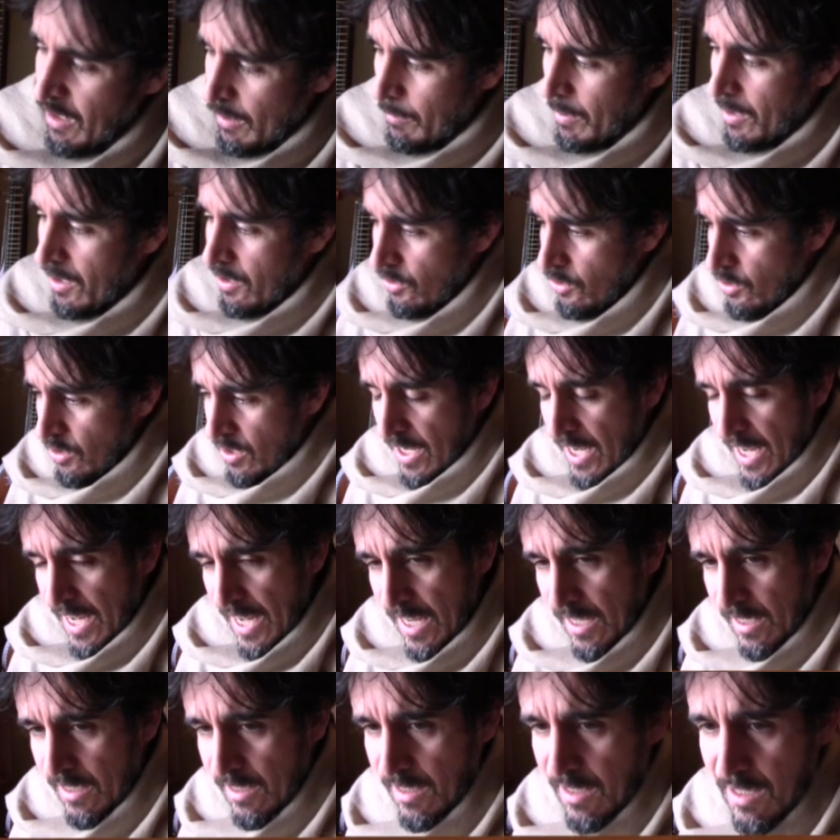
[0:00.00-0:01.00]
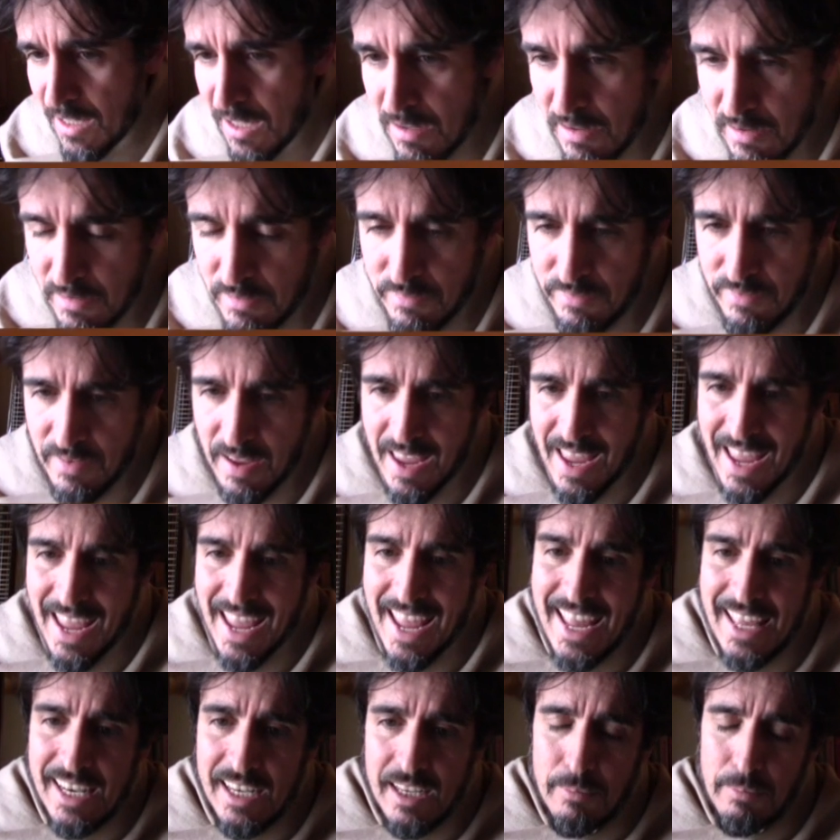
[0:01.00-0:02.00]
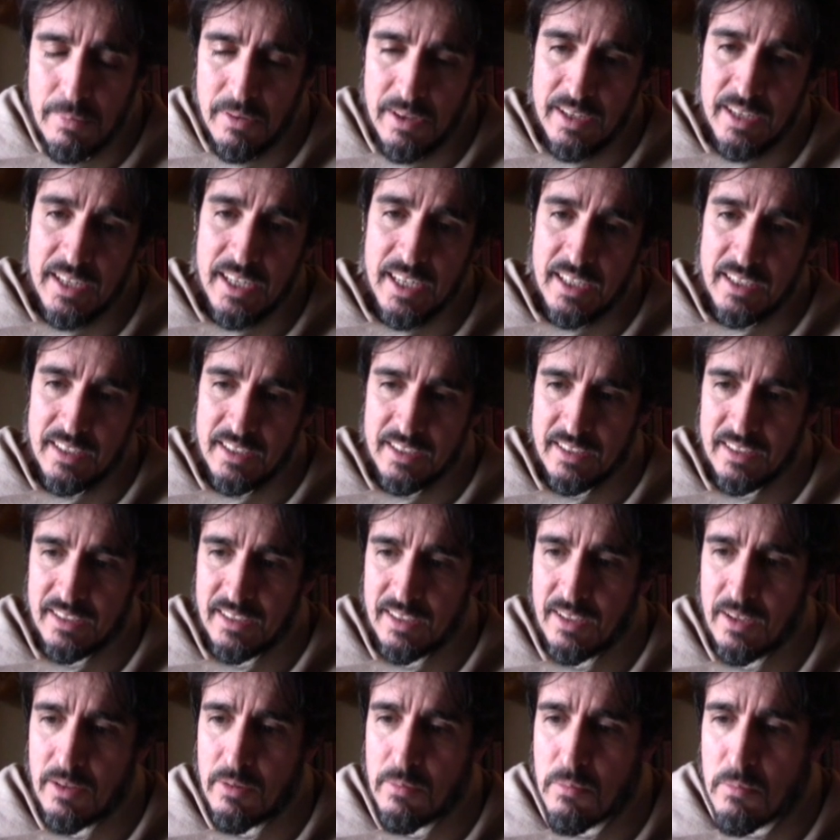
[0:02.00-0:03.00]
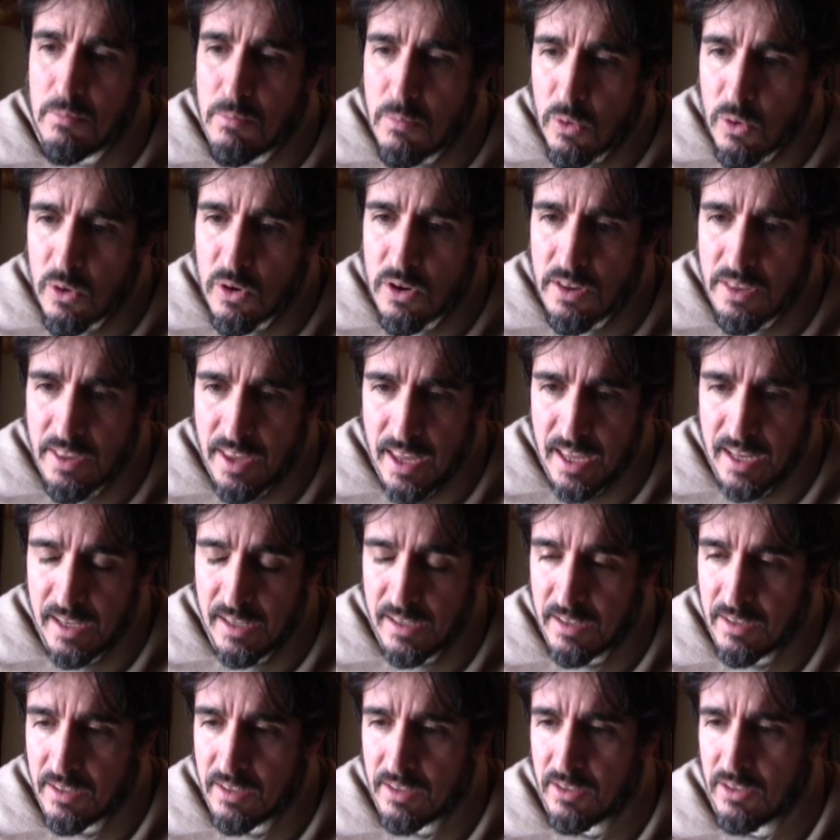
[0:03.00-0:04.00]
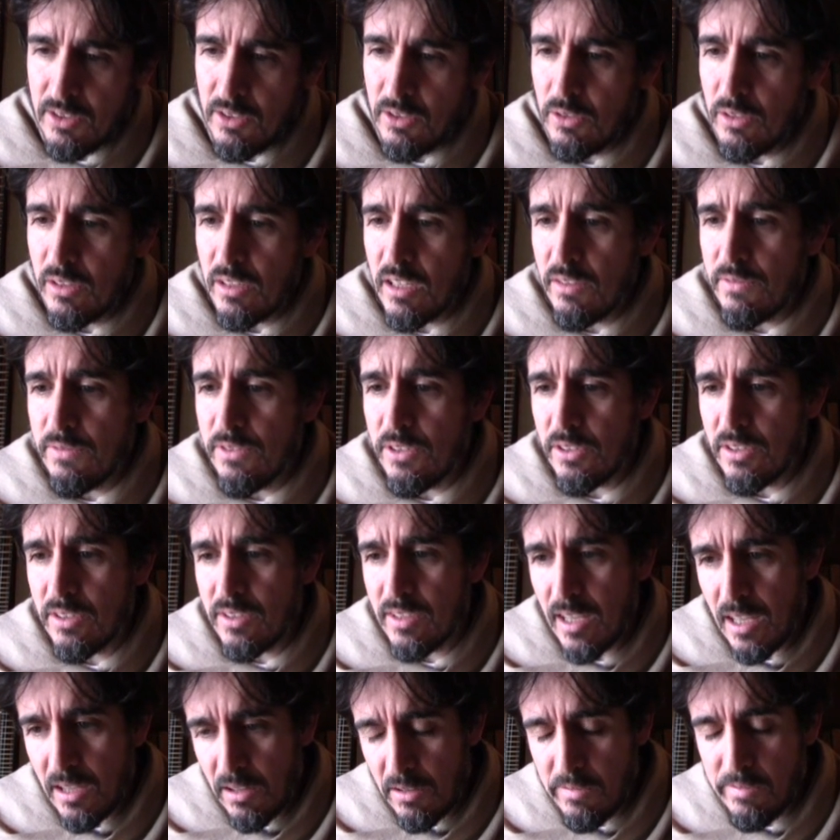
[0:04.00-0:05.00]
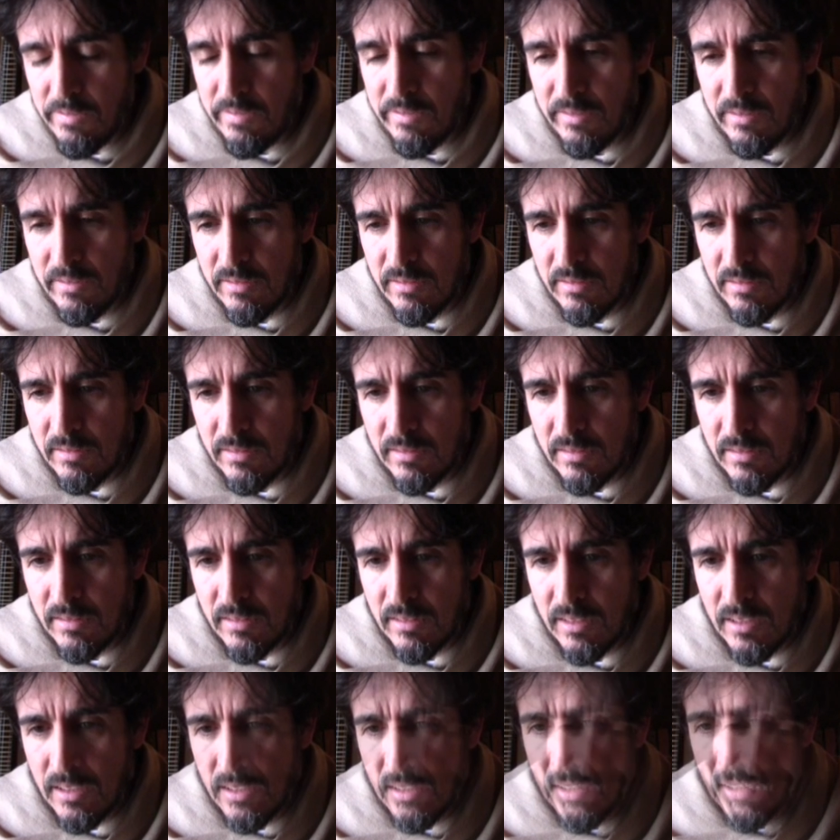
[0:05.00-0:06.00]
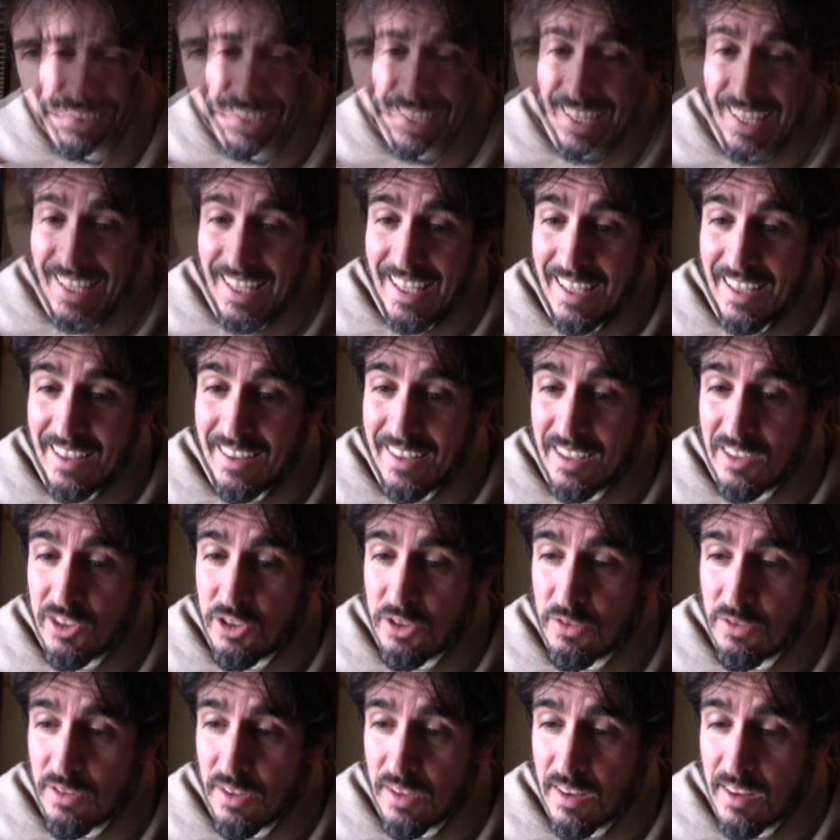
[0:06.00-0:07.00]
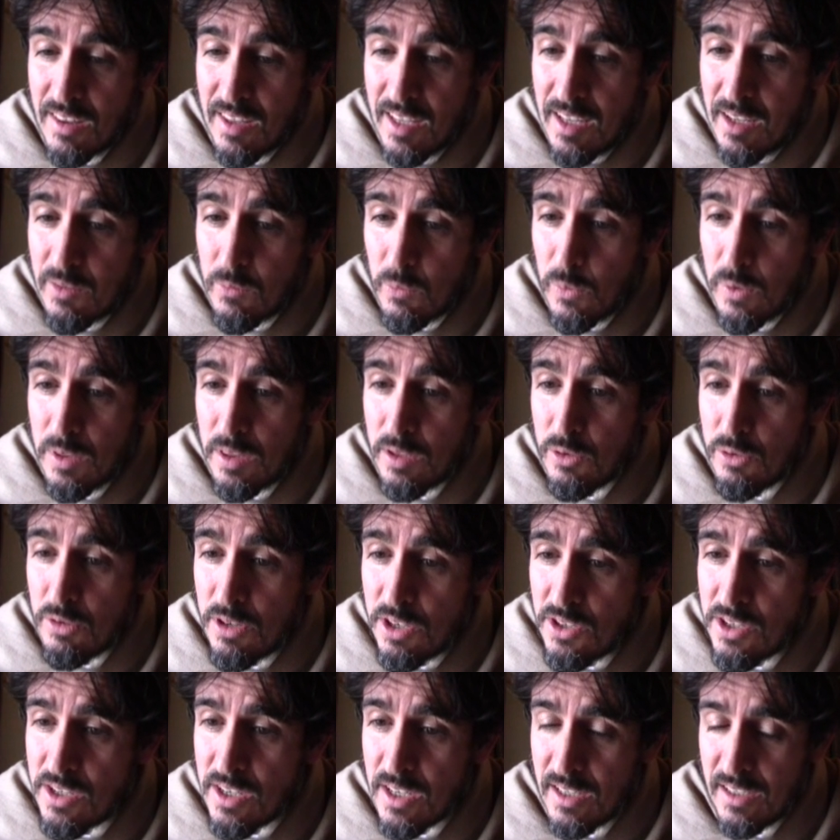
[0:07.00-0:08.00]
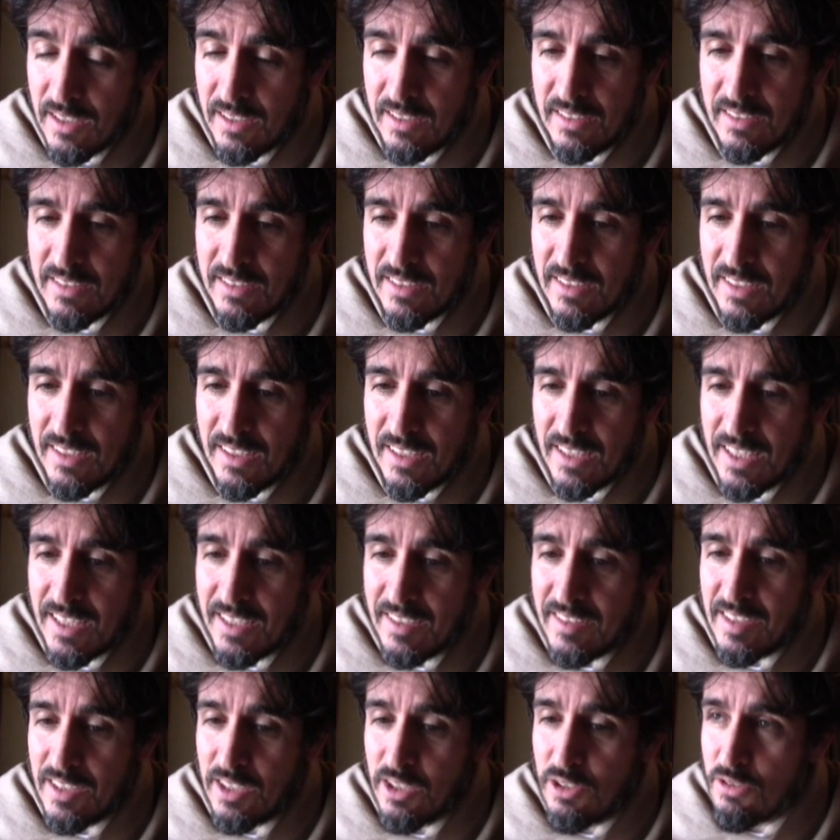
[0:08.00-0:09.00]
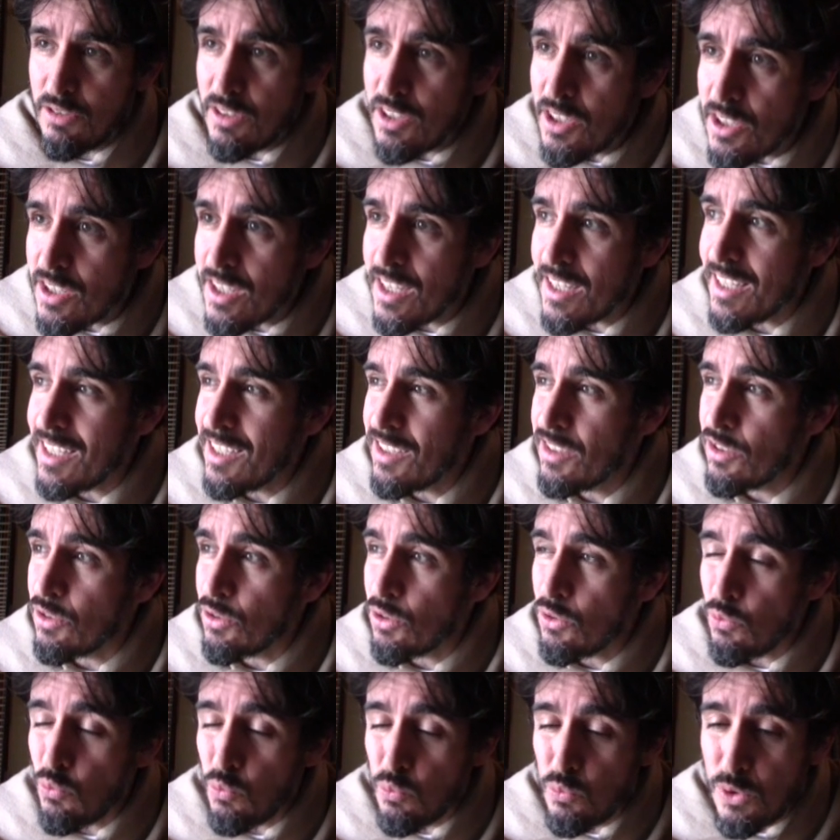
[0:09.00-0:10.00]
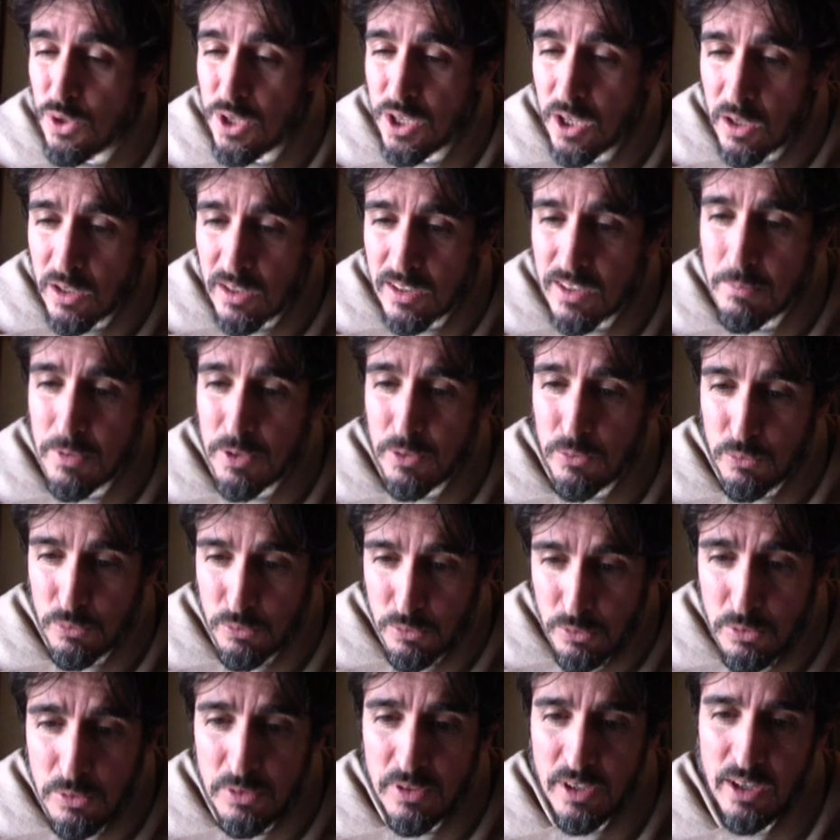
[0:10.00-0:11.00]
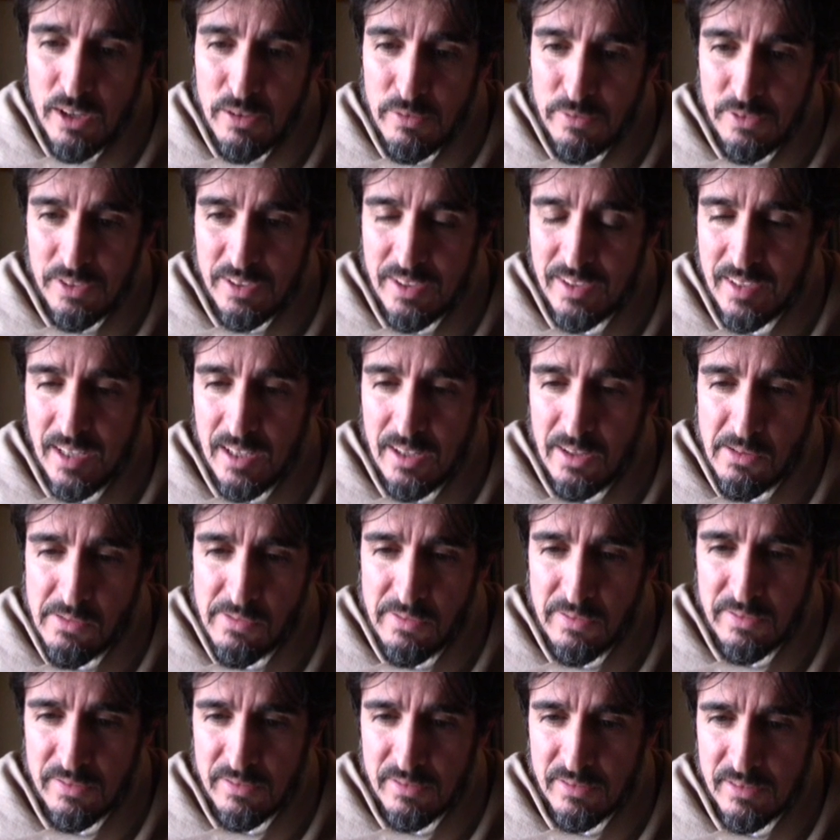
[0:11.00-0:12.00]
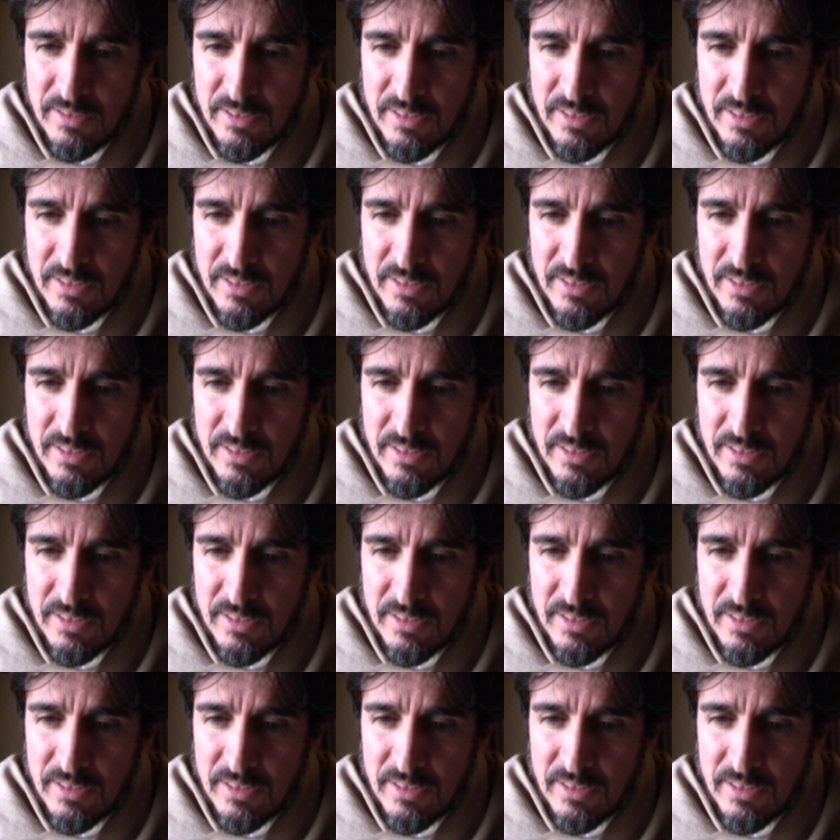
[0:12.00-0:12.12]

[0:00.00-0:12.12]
Because you can't love anybody more than you love yourself. The thing with Krishna is that Krishna is the ultimate root of the self.